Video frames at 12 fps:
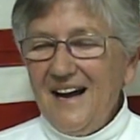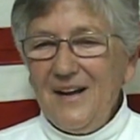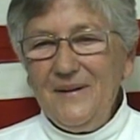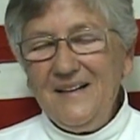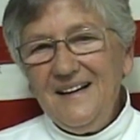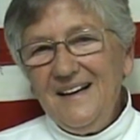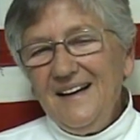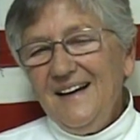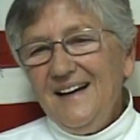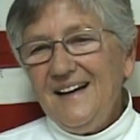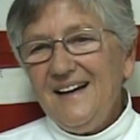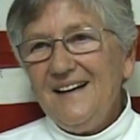I mean
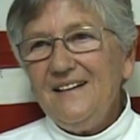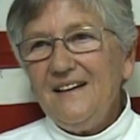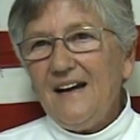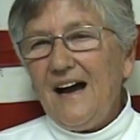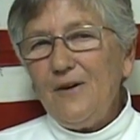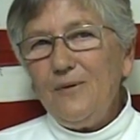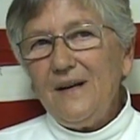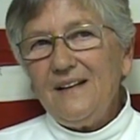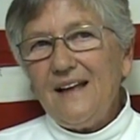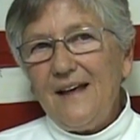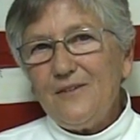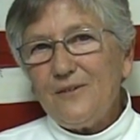I
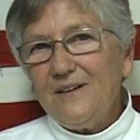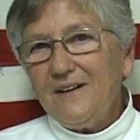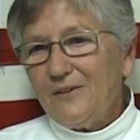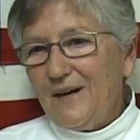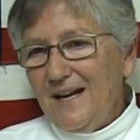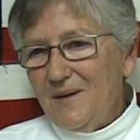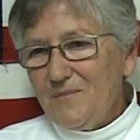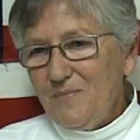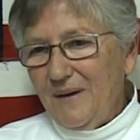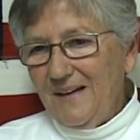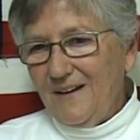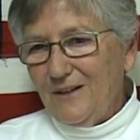read Katharine Graham's
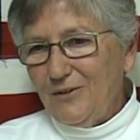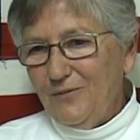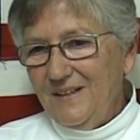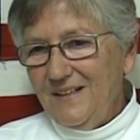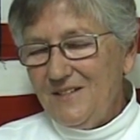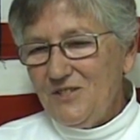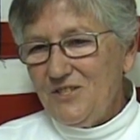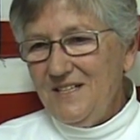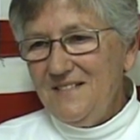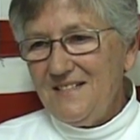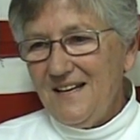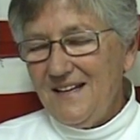biography, and
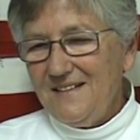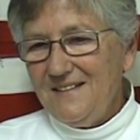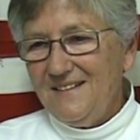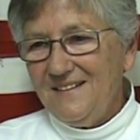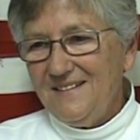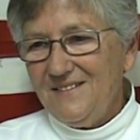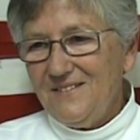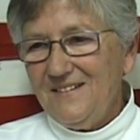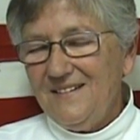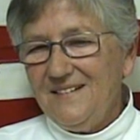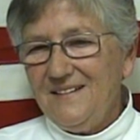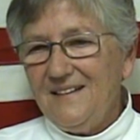she said,
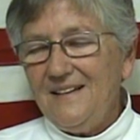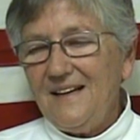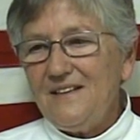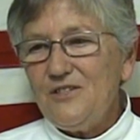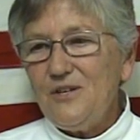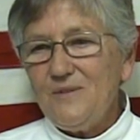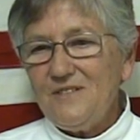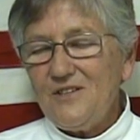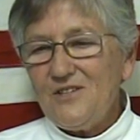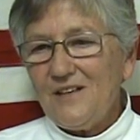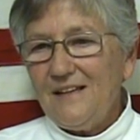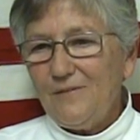not that she was
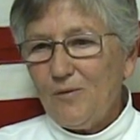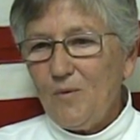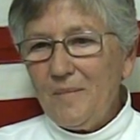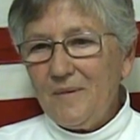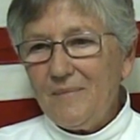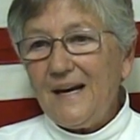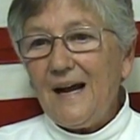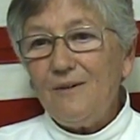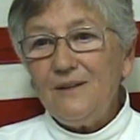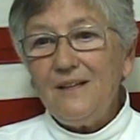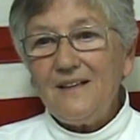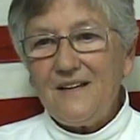such a clever woman, but
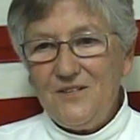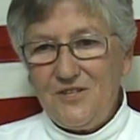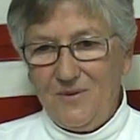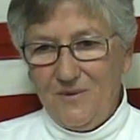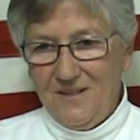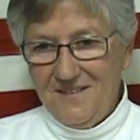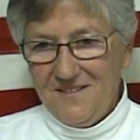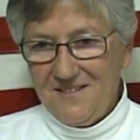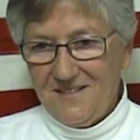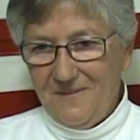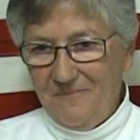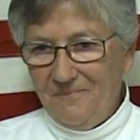how lucky she was.
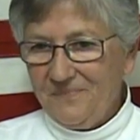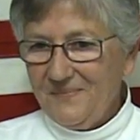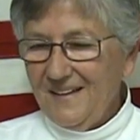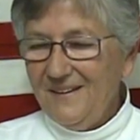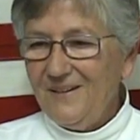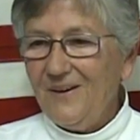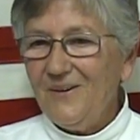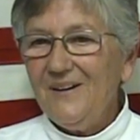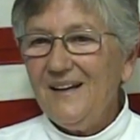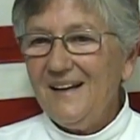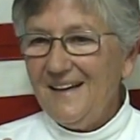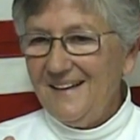Mm. You
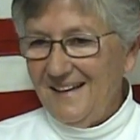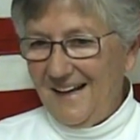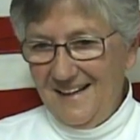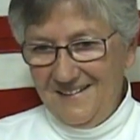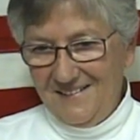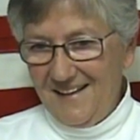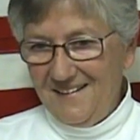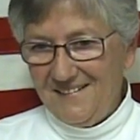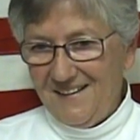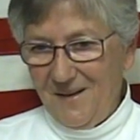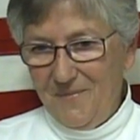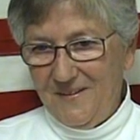know, and I say
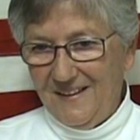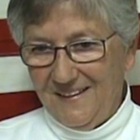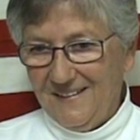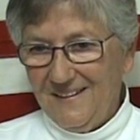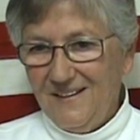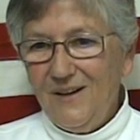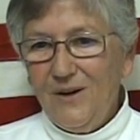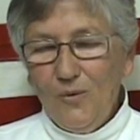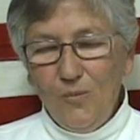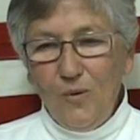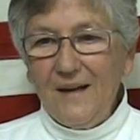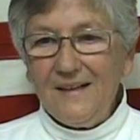the same thing. Mm-hmm.
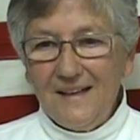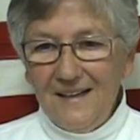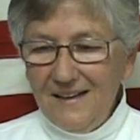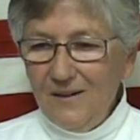What